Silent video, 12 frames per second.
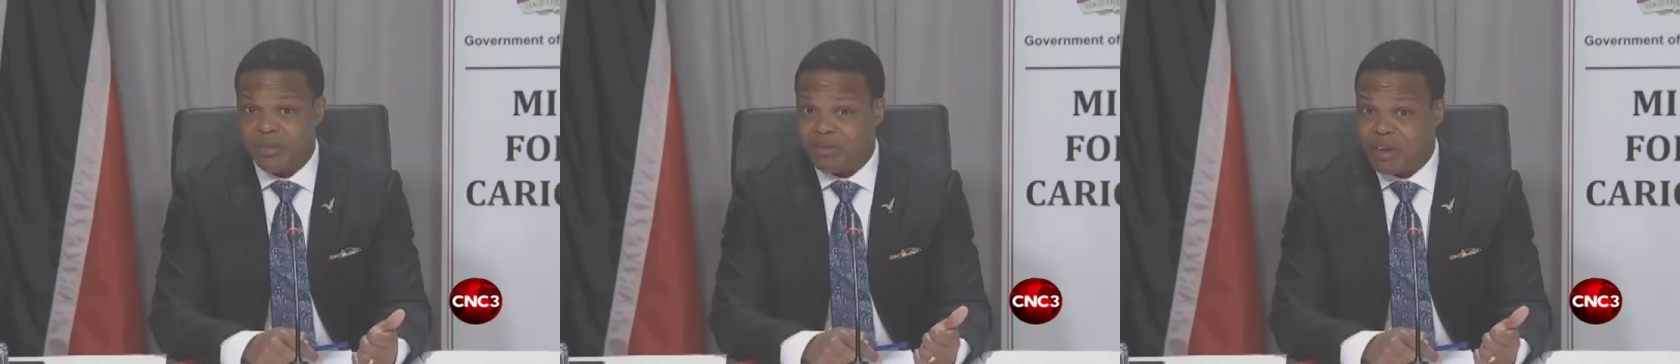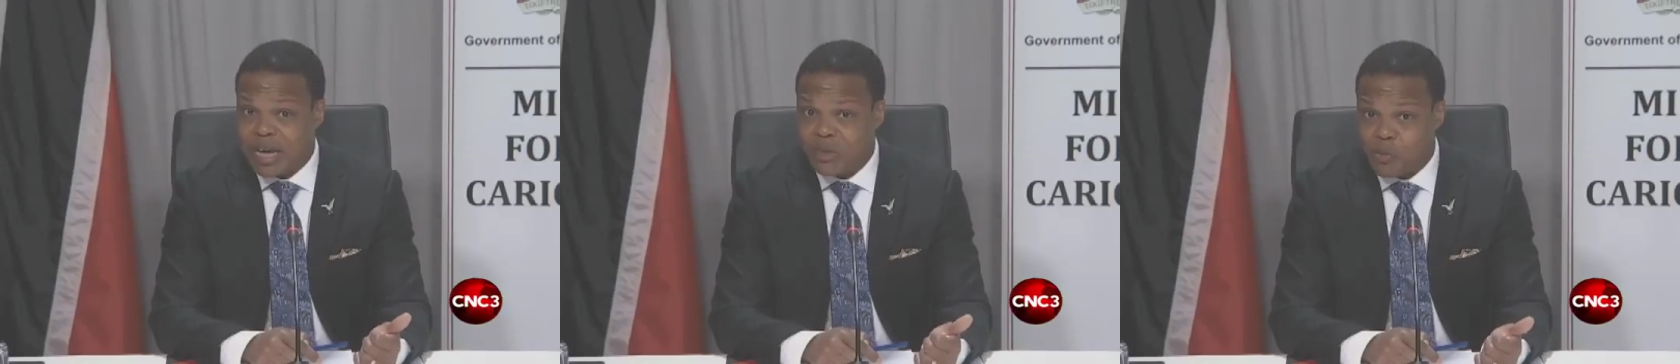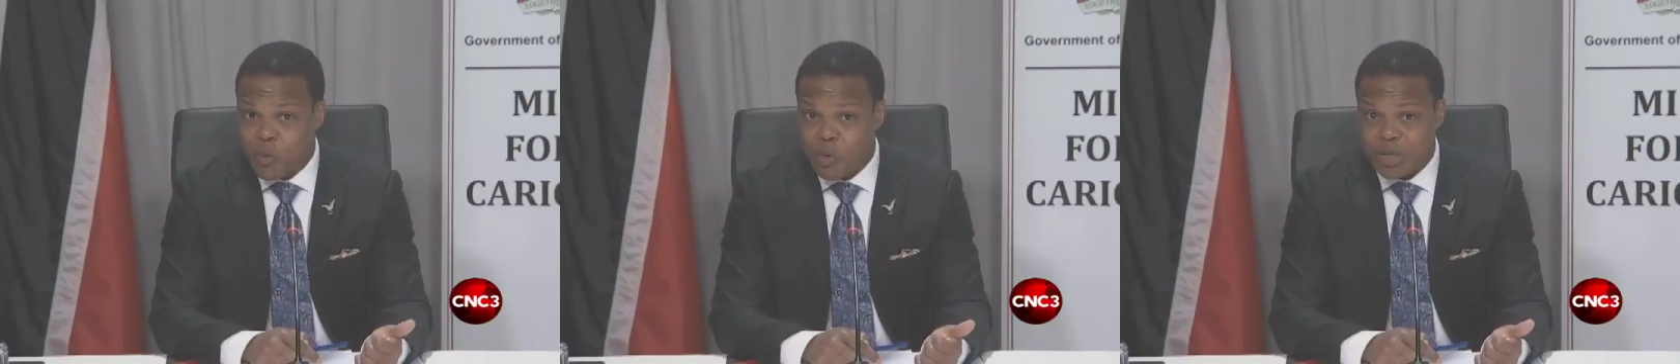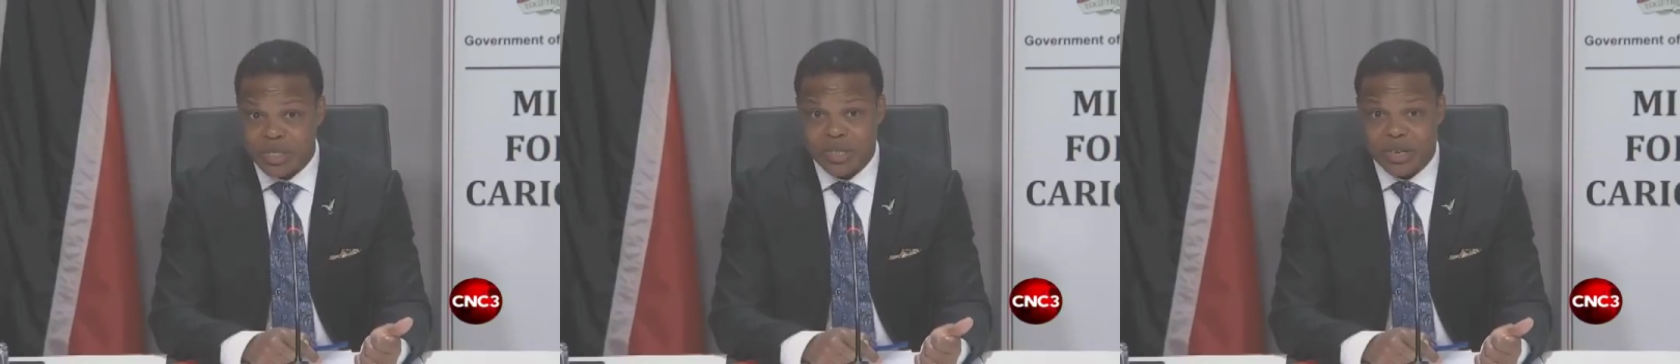to fight
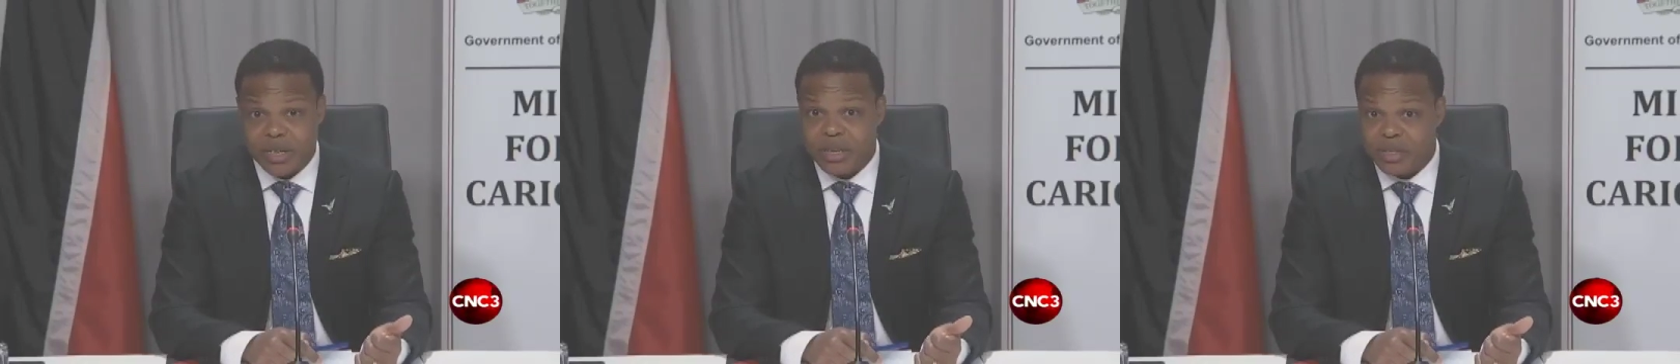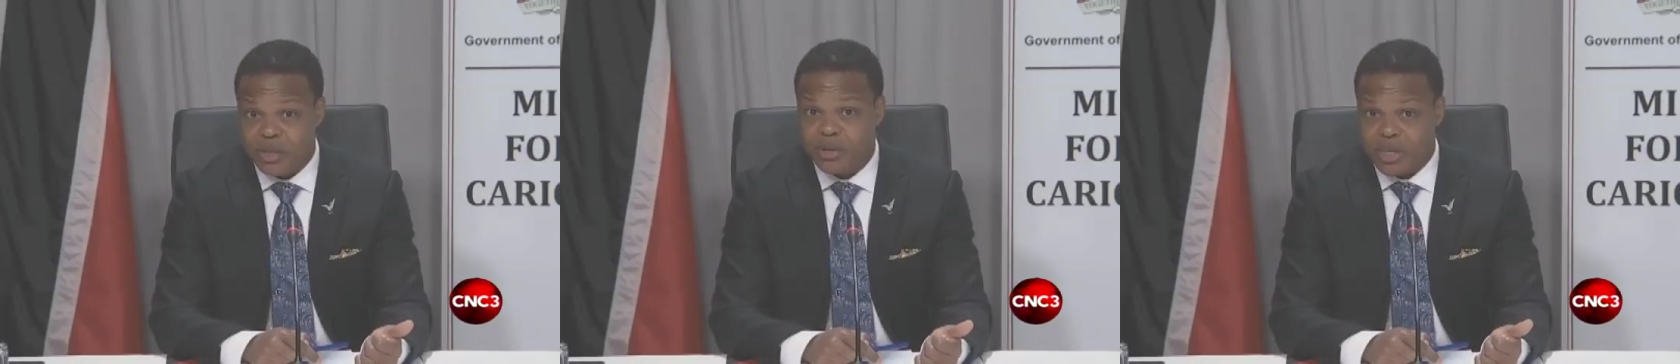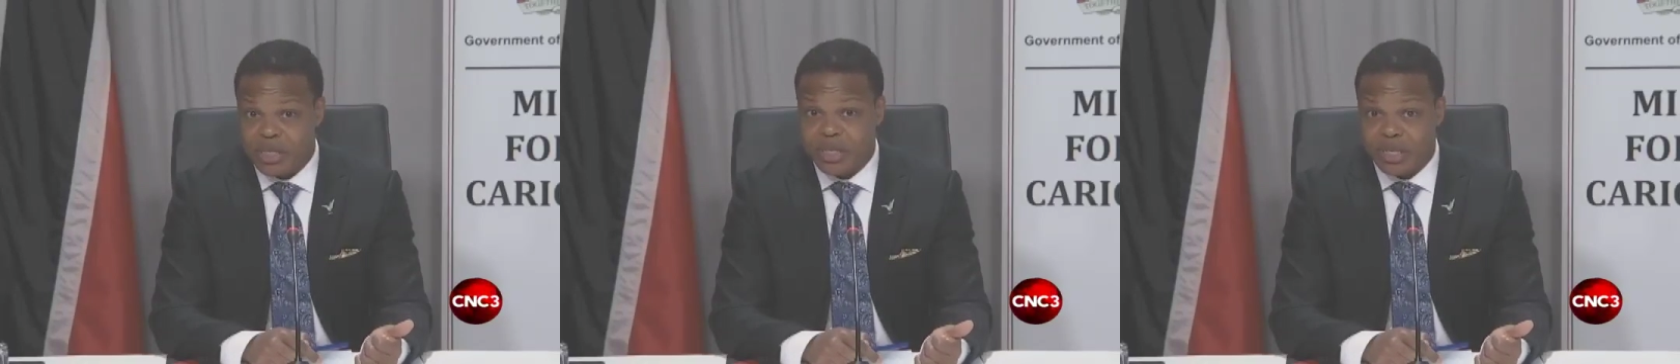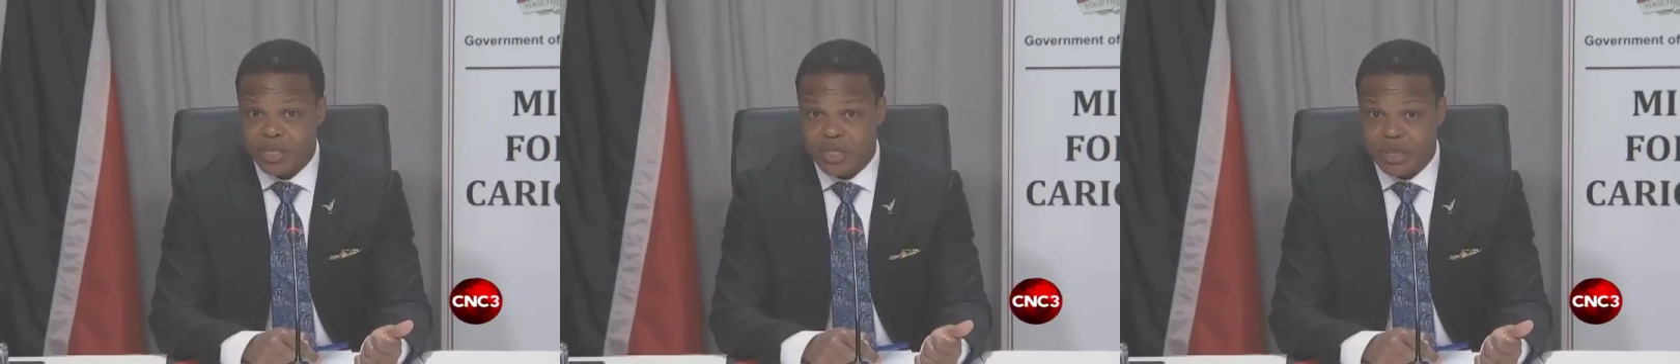wars in other
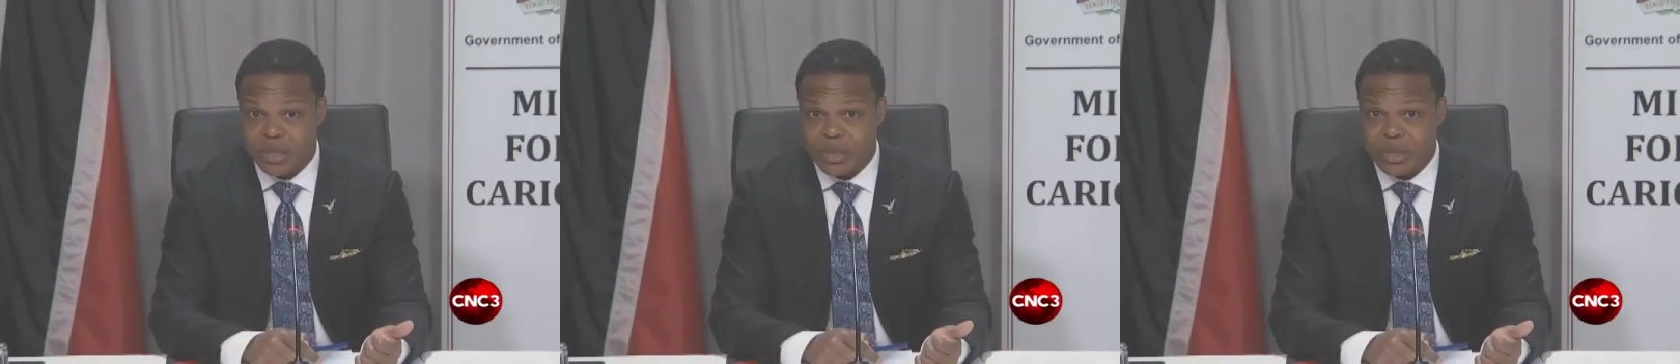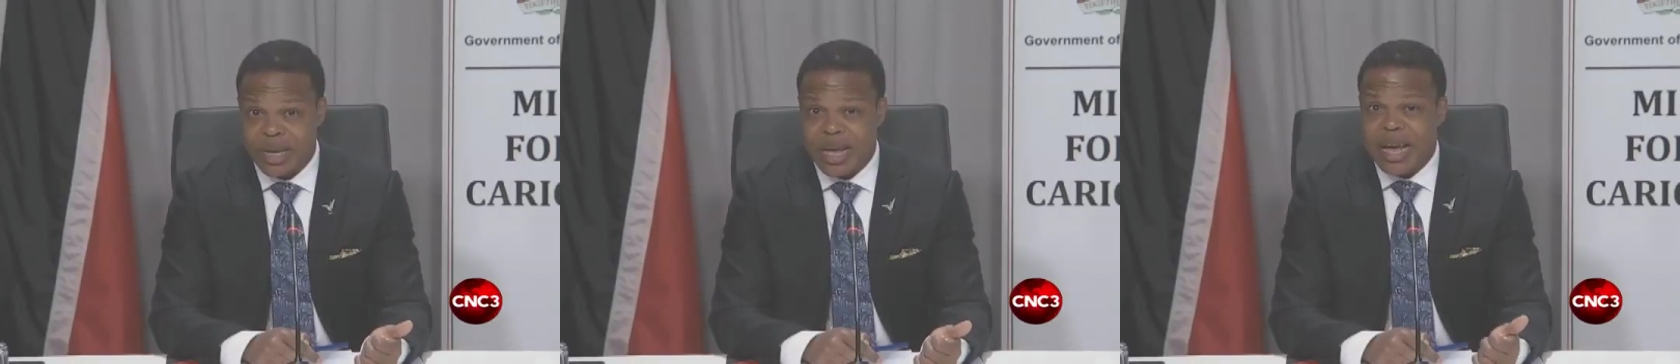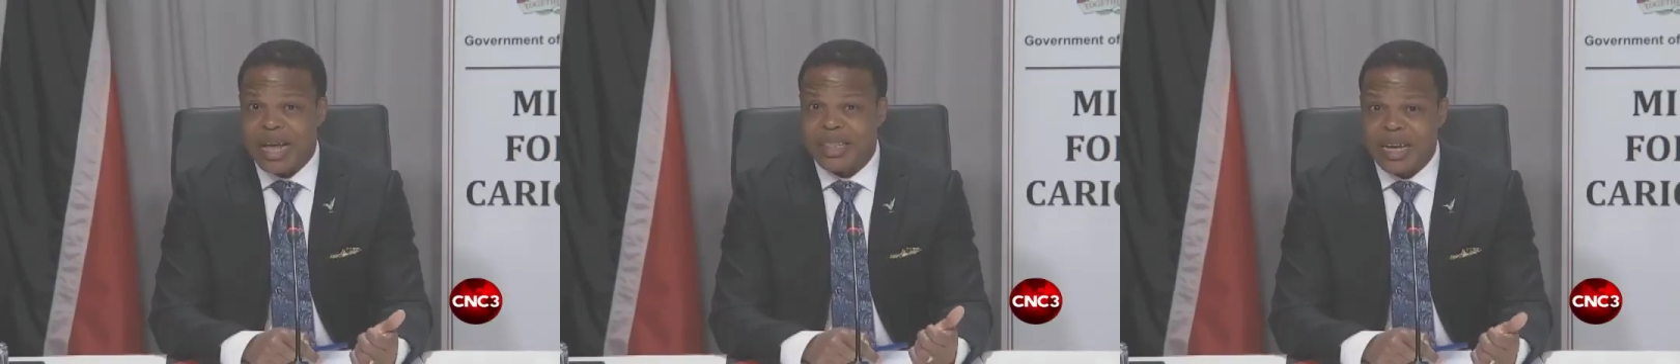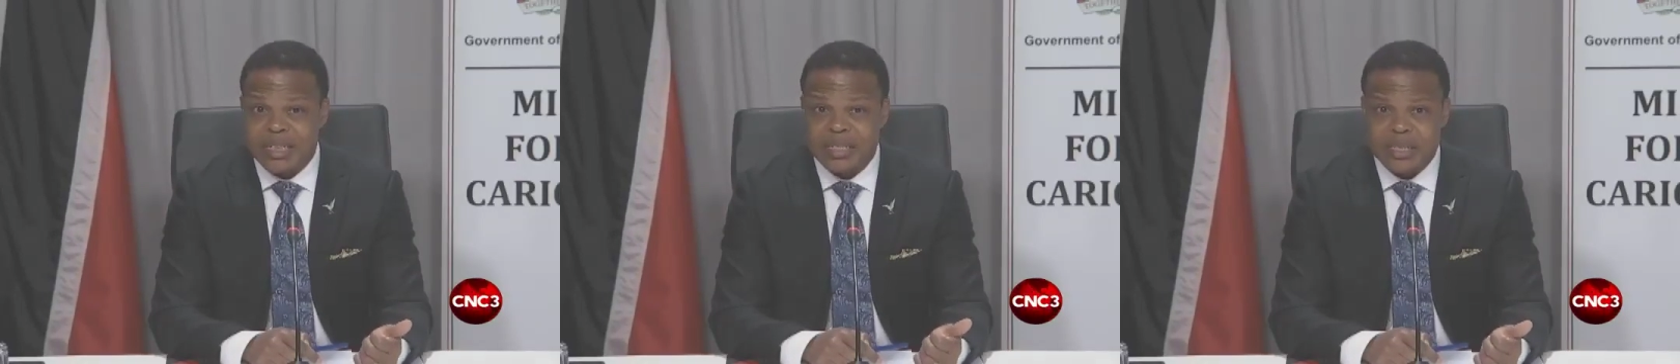jurisdictions,
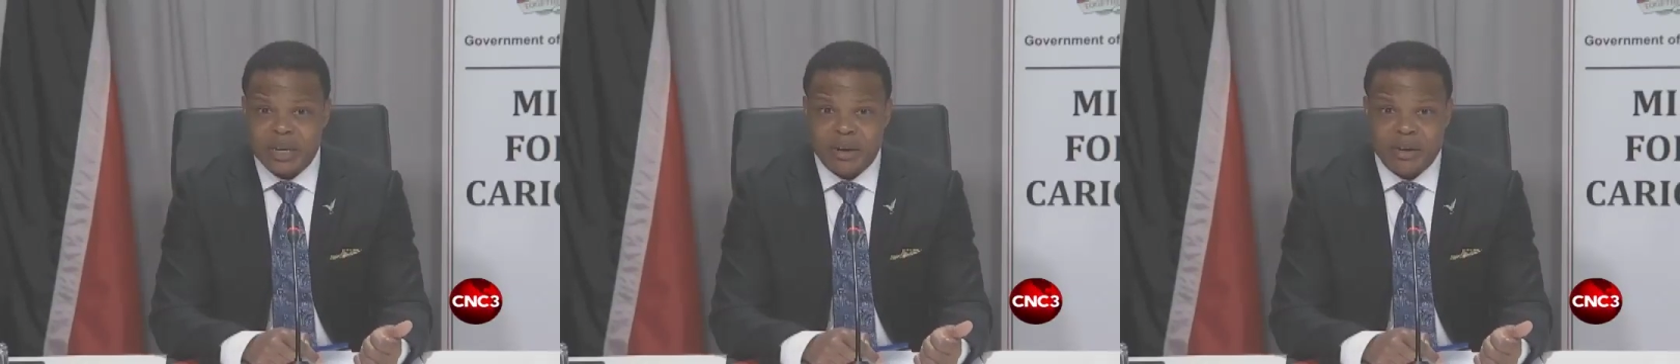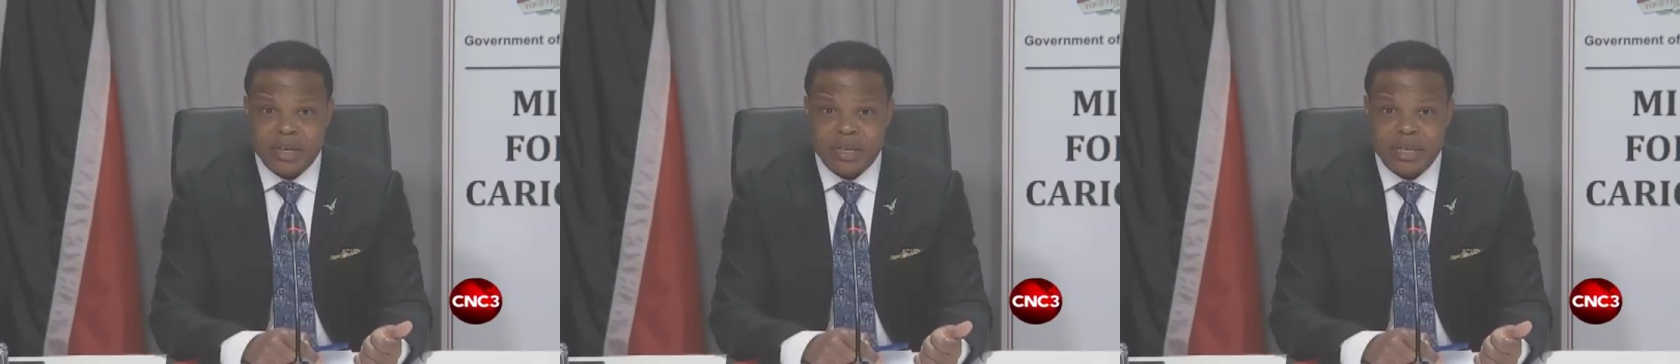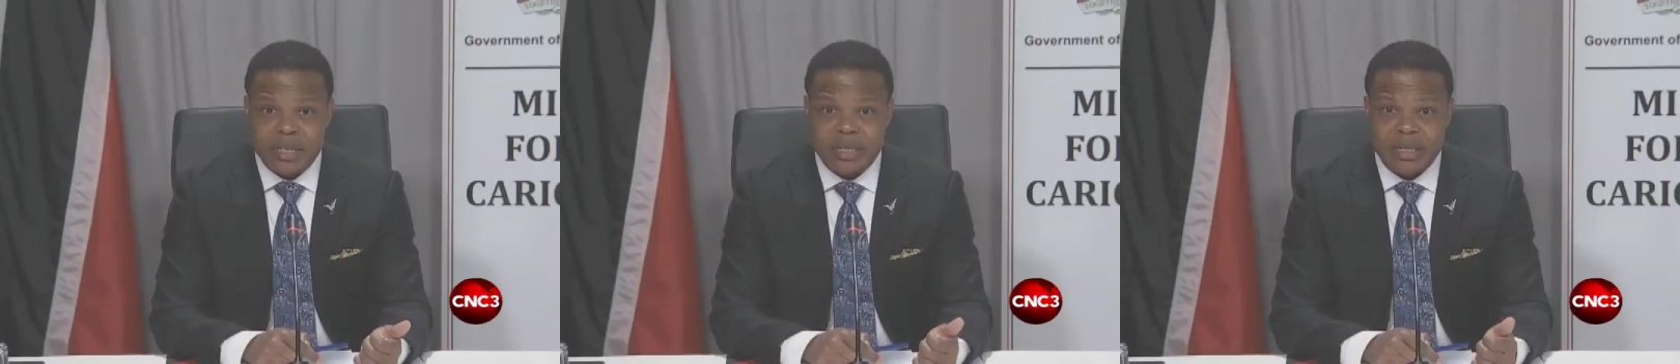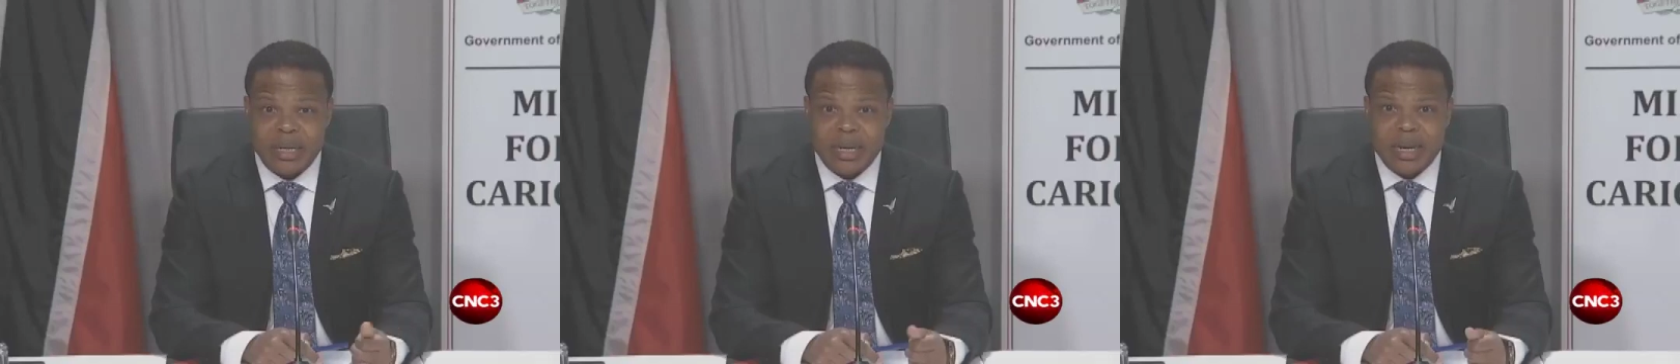and that is
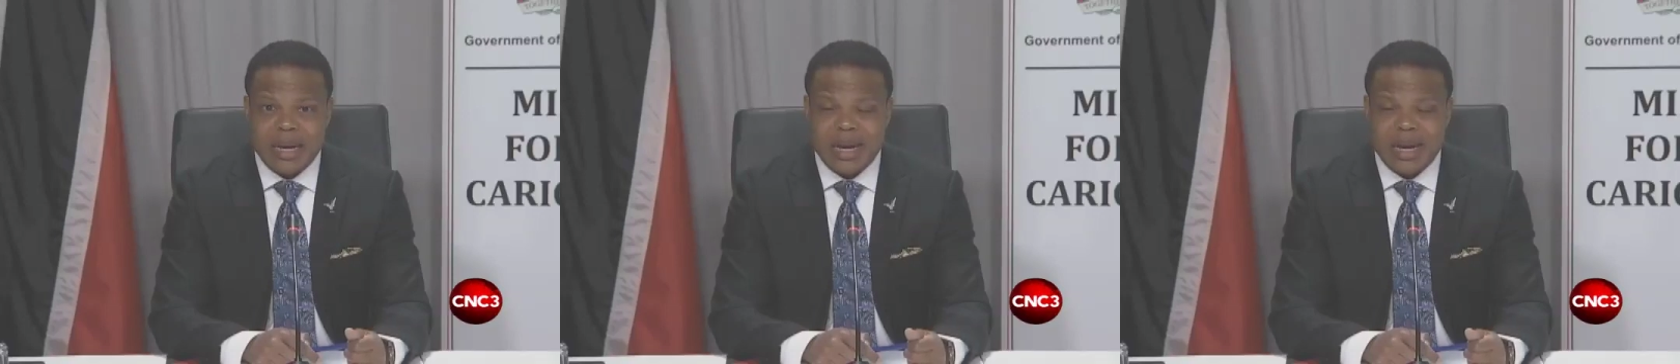currently